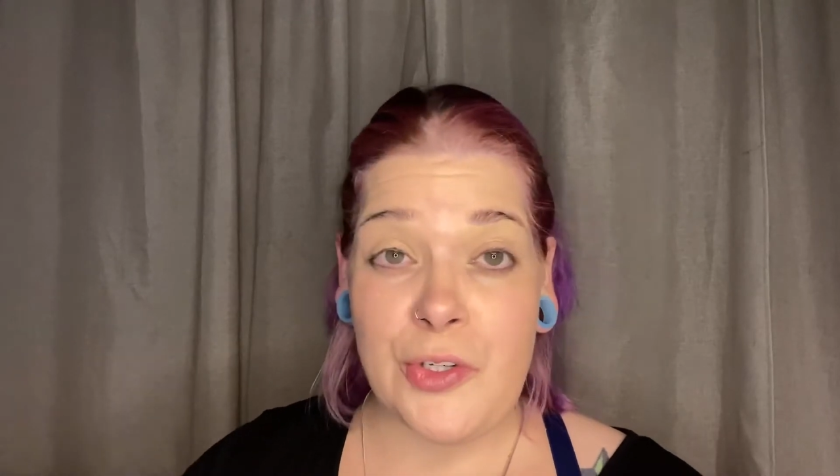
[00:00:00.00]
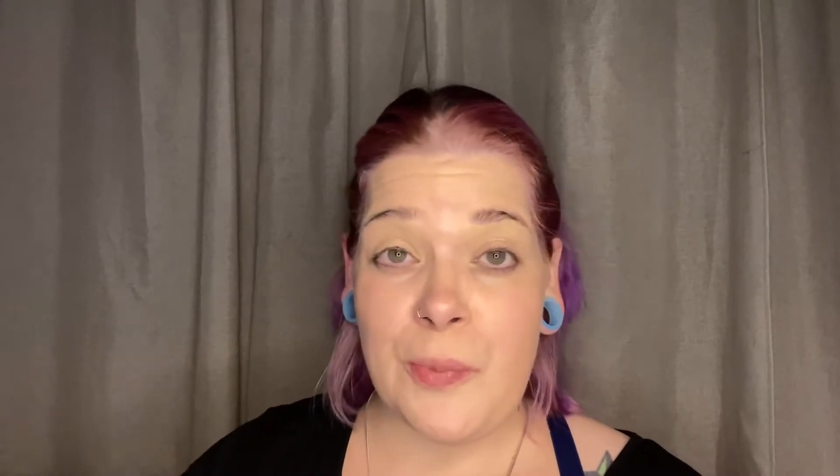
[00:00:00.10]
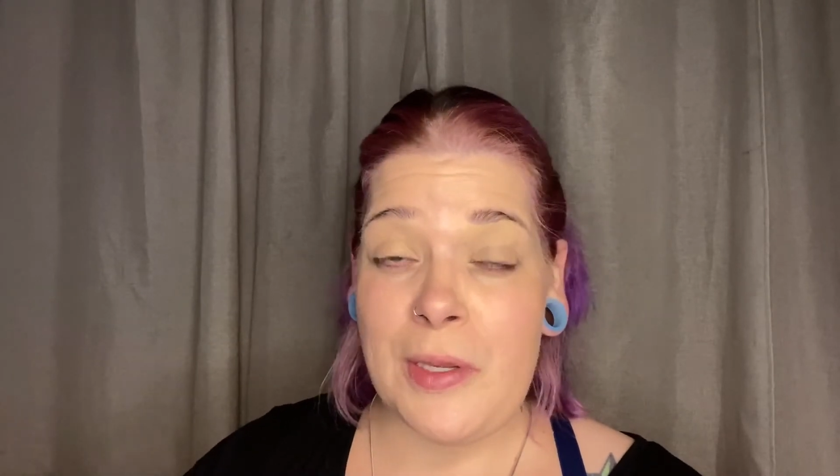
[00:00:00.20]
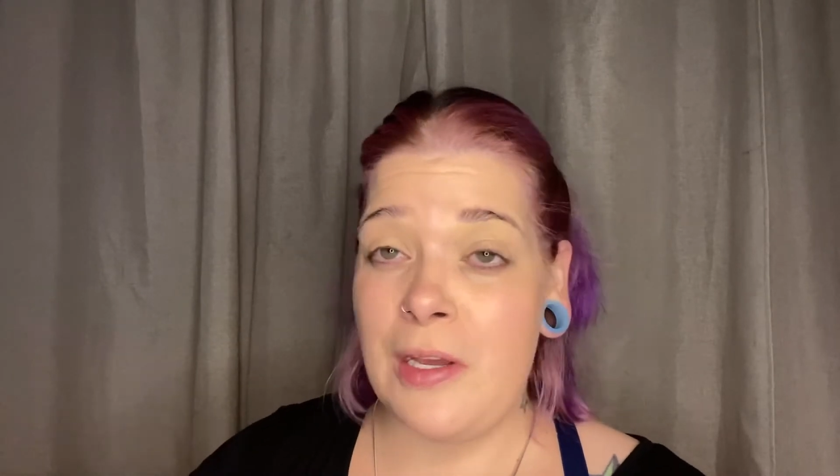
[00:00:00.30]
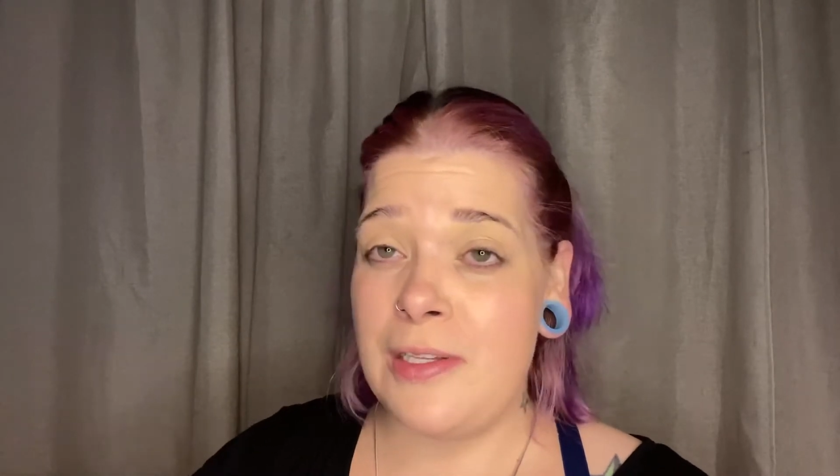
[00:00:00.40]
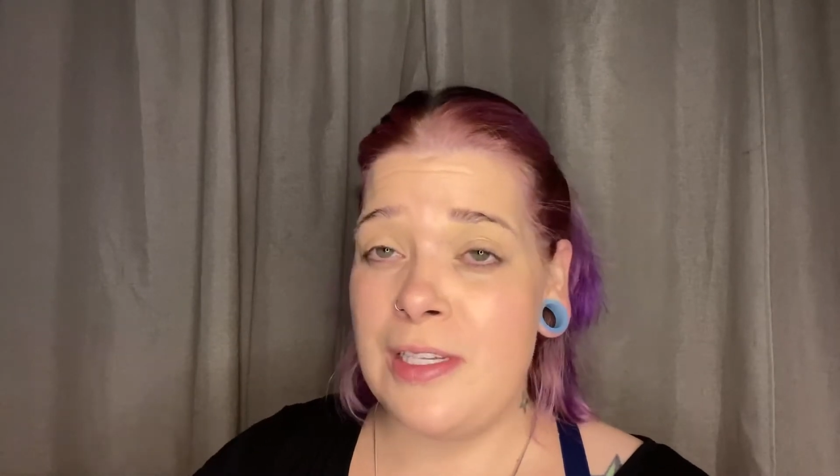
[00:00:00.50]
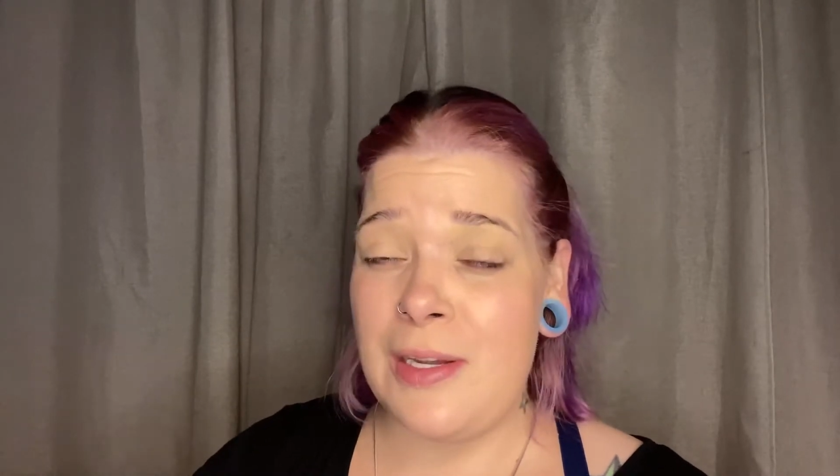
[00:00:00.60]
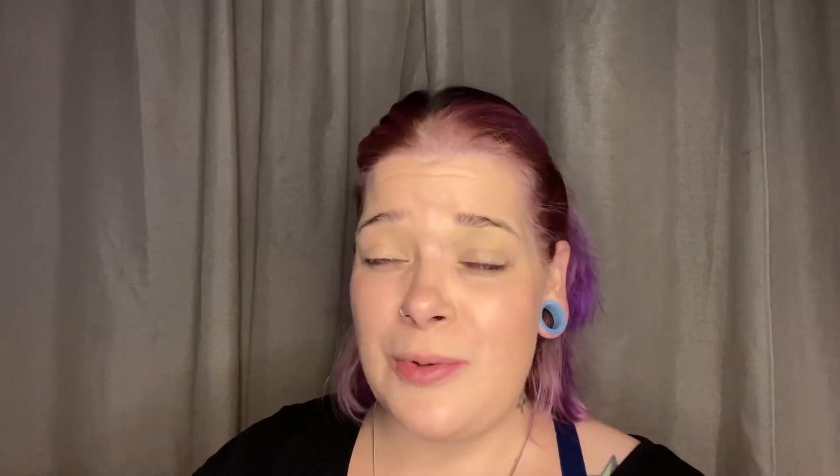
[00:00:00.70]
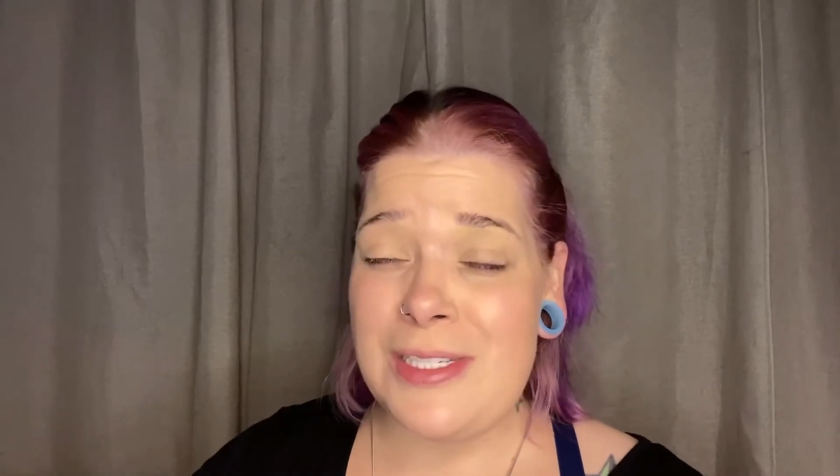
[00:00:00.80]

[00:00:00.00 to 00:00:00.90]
because it was